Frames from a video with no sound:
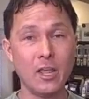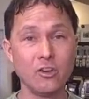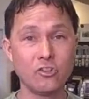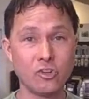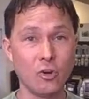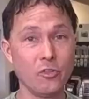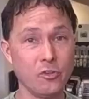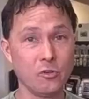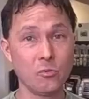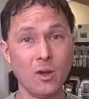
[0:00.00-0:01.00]
and share
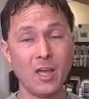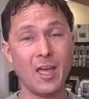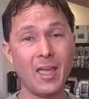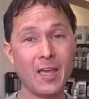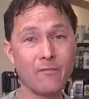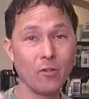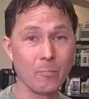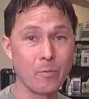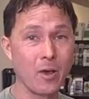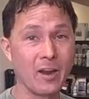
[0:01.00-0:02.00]
with you a handful
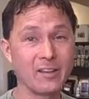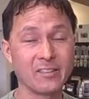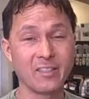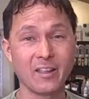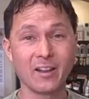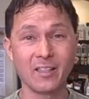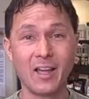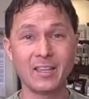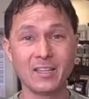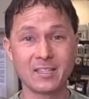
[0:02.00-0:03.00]
of products that I
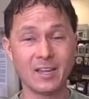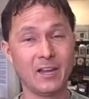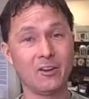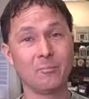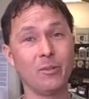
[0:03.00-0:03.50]
like inside here,